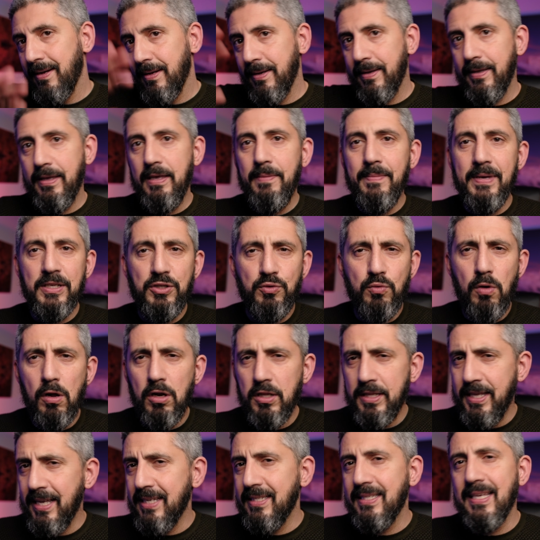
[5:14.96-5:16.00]
image
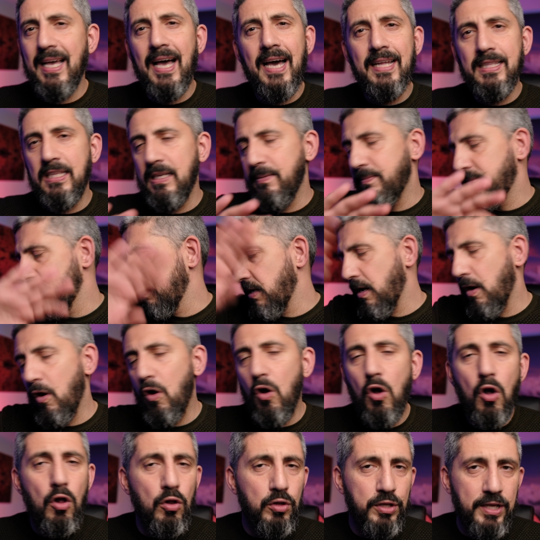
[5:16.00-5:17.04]
quality aside,
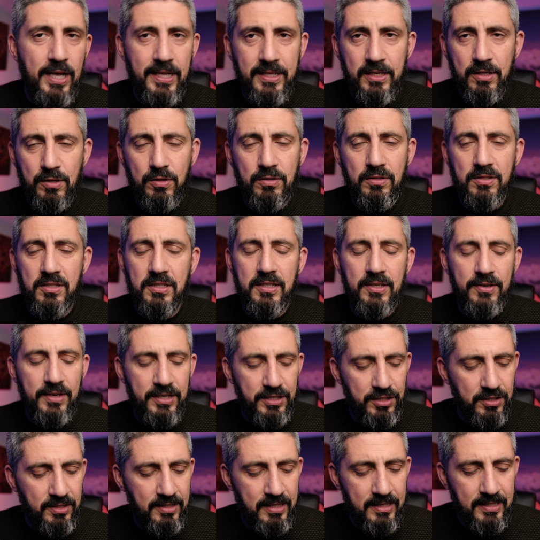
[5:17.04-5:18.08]
all the other
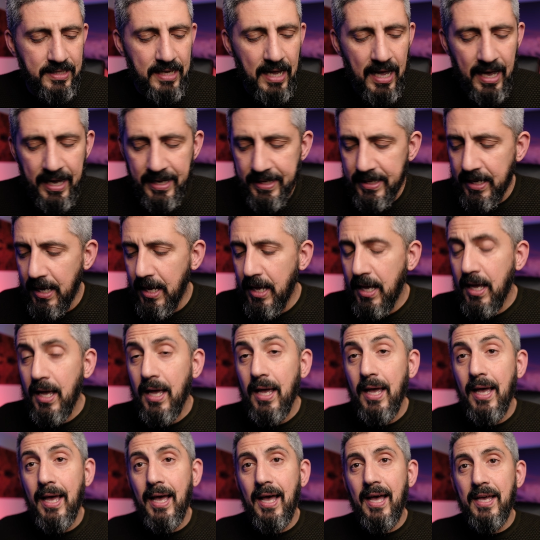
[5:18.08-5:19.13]
considerations aside,
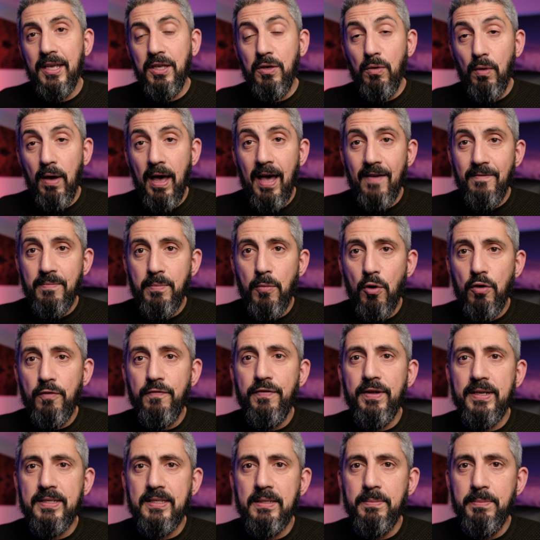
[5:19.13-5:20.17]
you have more
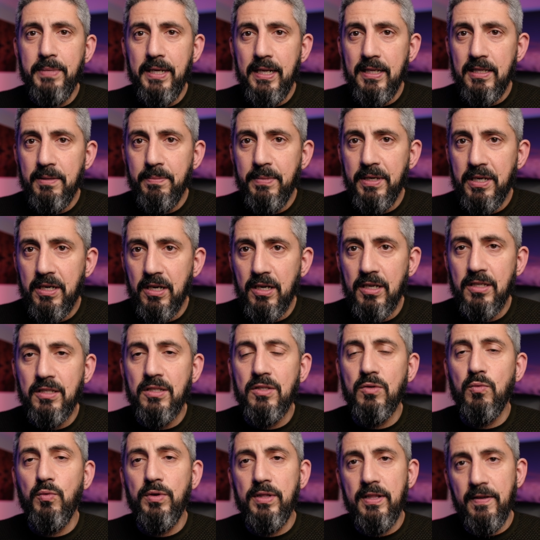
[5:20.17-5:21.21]
flexibility,
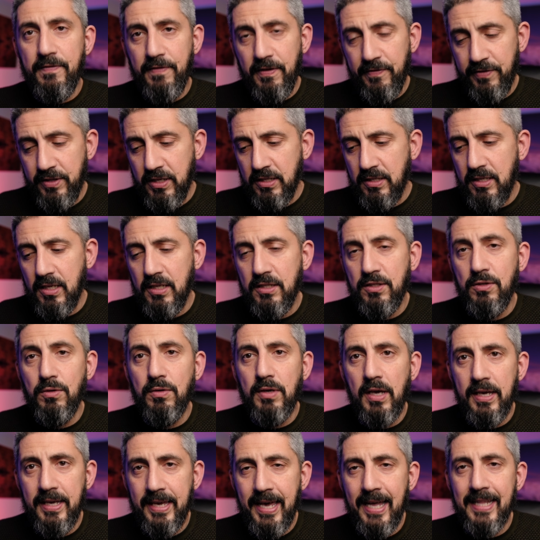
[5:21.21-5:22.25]
because with the 56 you
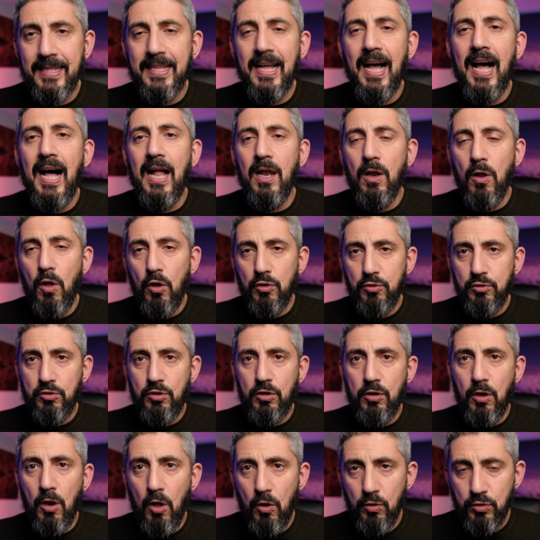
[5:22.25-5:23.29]
can get a lot
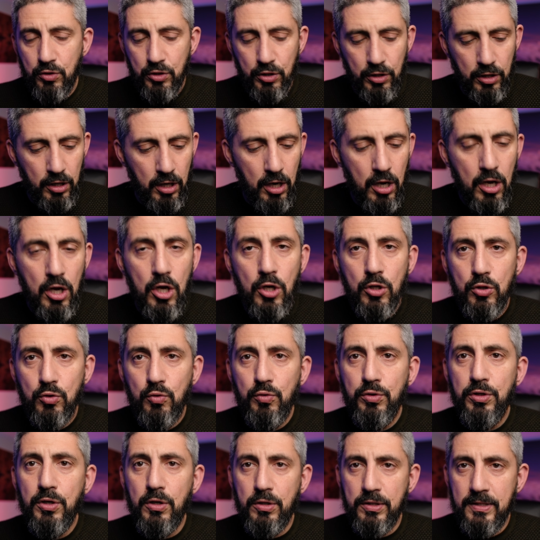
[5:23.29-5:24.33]
closer to
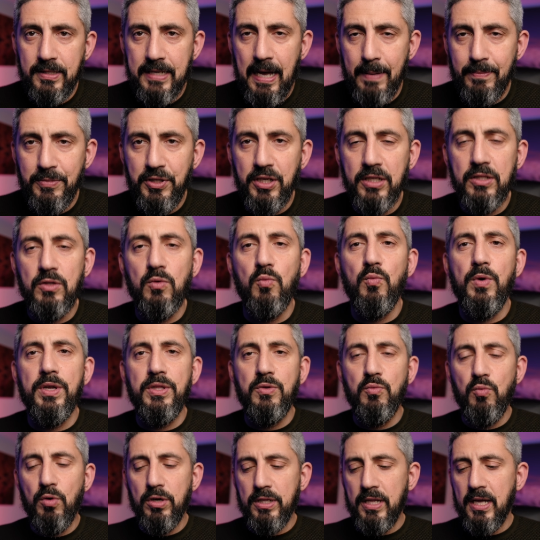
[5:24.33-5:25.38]
your subject when
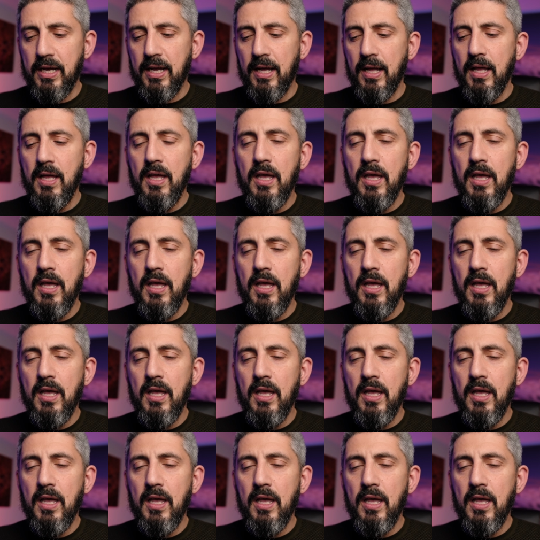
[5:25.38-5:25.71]
you wanna